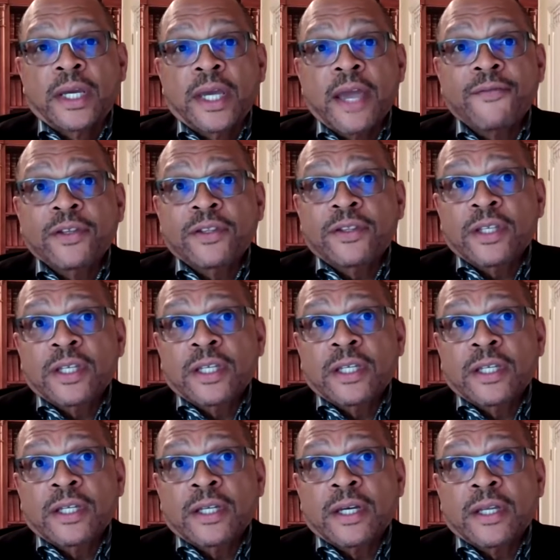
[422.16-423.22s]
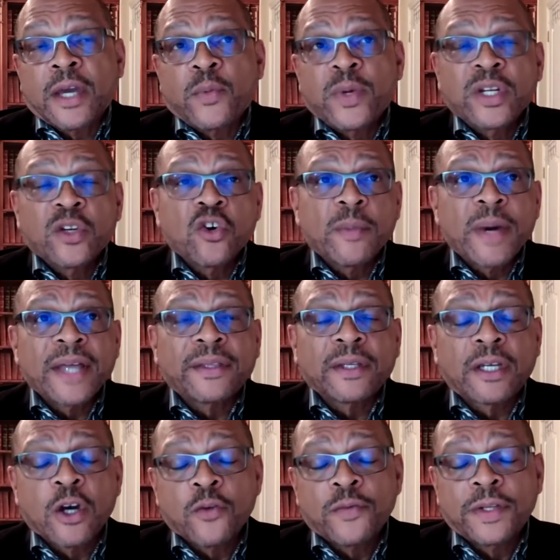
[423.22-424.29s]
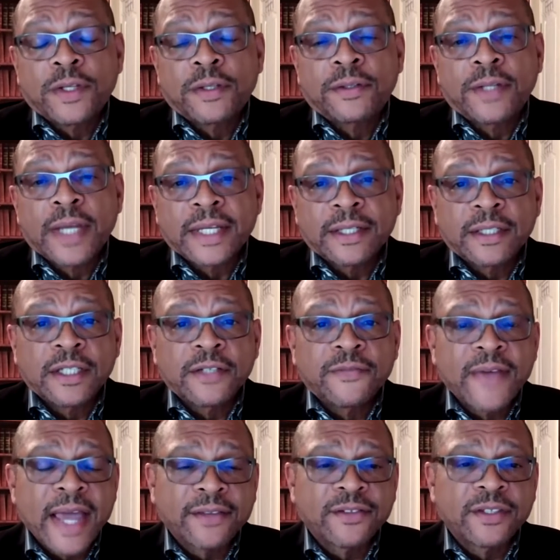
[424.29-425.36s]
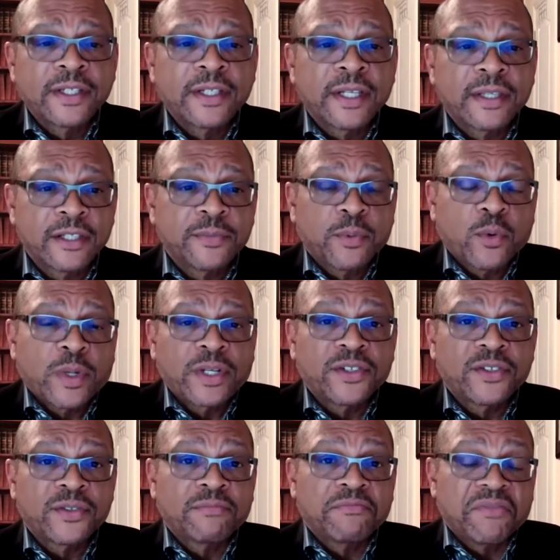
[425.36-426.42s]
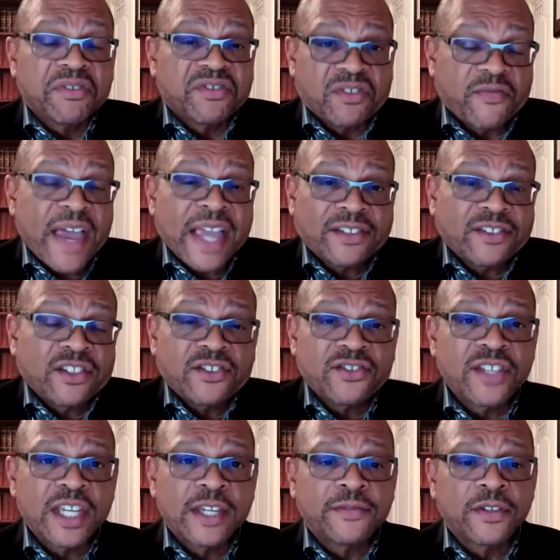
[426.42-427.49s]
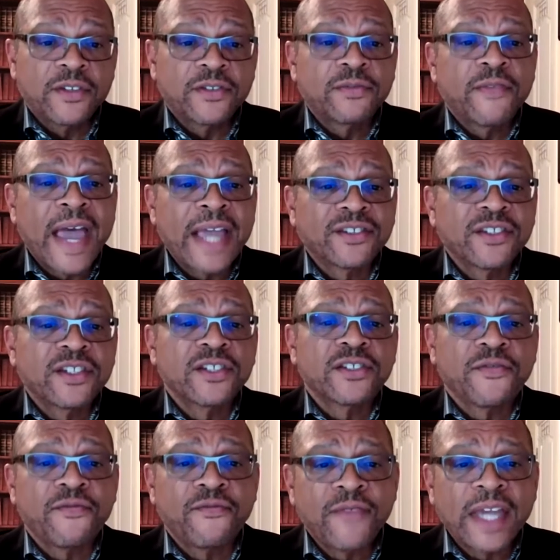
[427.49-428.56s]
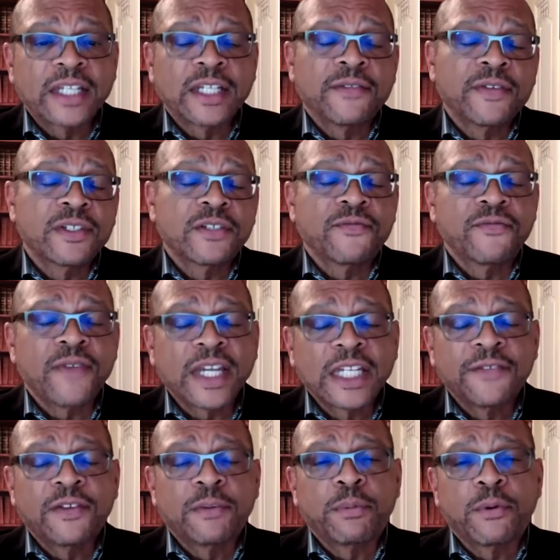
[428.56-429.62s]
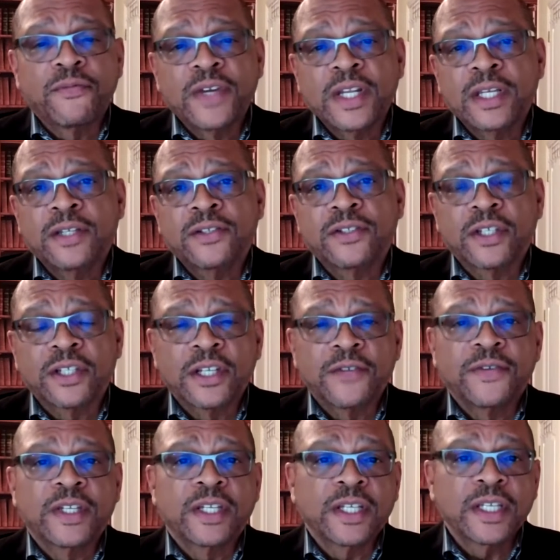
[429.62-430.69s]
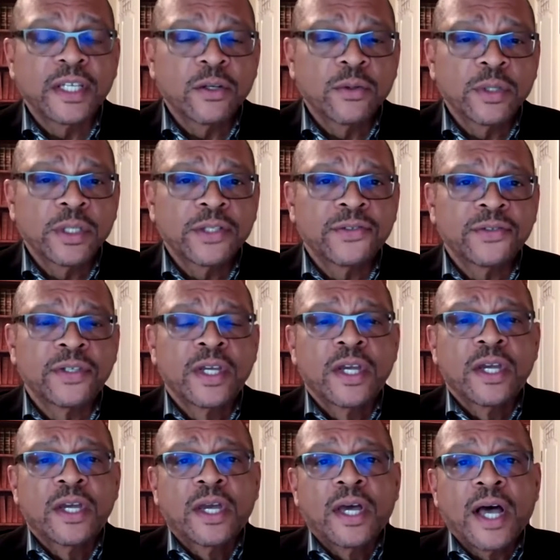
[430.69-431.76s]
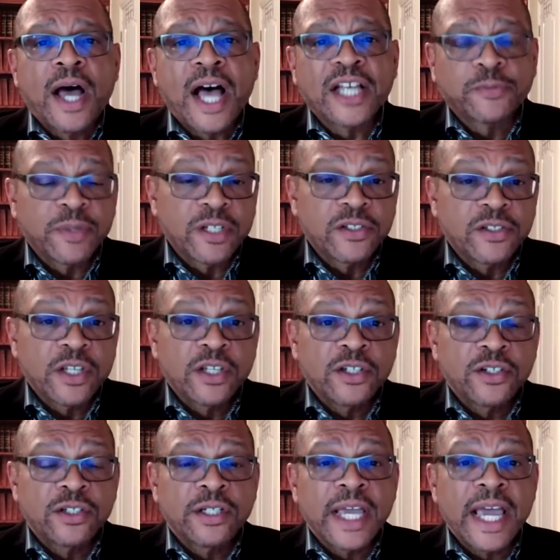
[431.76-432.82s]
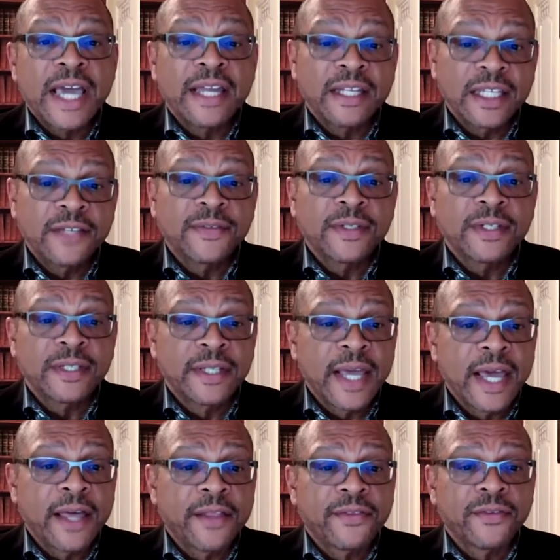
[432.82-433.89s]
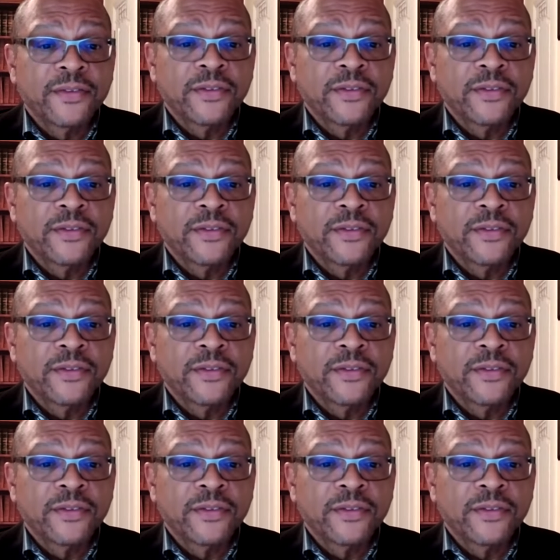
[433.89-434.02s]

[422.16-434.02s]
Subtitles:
Everything that we know about the COVID-19 vaccine at this point is the vaccine is safe. This vaccine is effective. It's effective in preventing significant illness, hospitalization, and even death.